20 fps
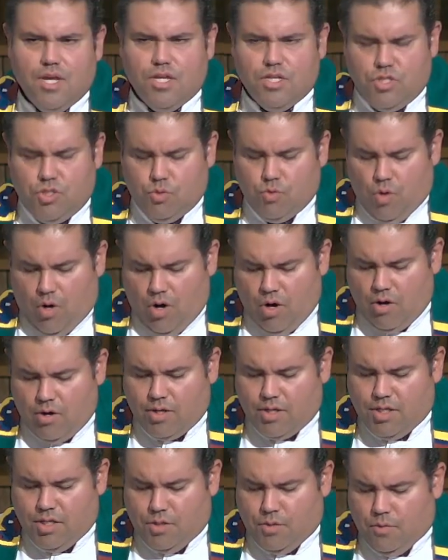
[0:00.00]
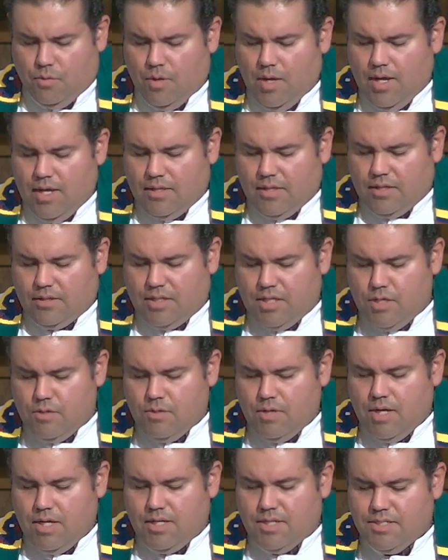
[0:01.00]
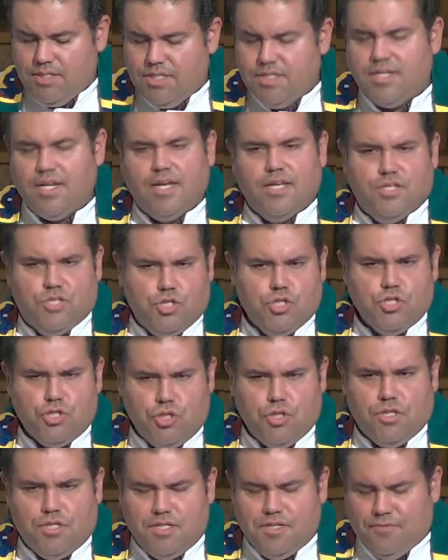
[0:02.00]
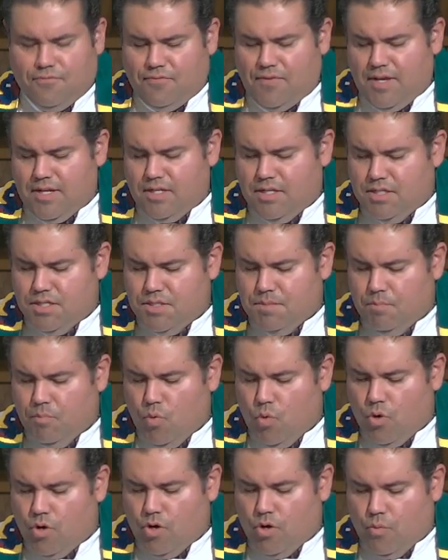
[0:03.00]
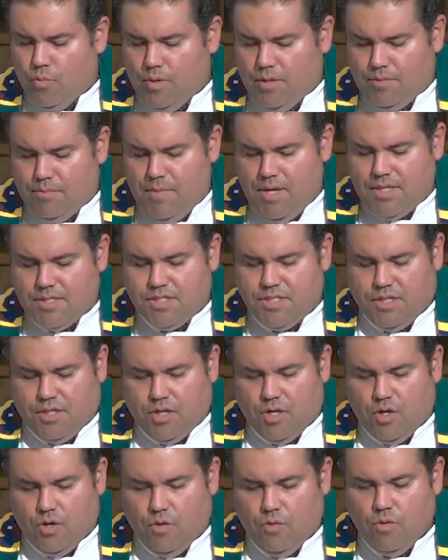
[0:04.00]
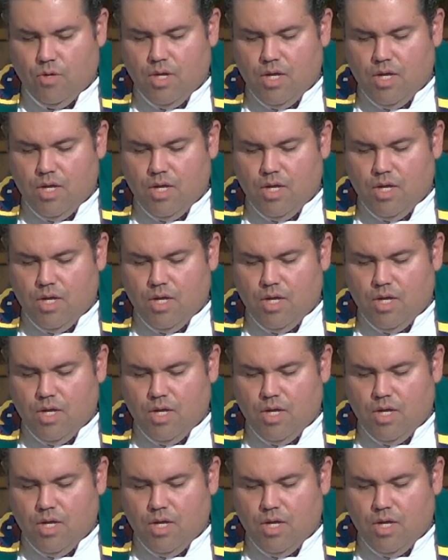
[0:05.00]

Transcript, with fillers: to argue that the United States should defend its border with Mexico,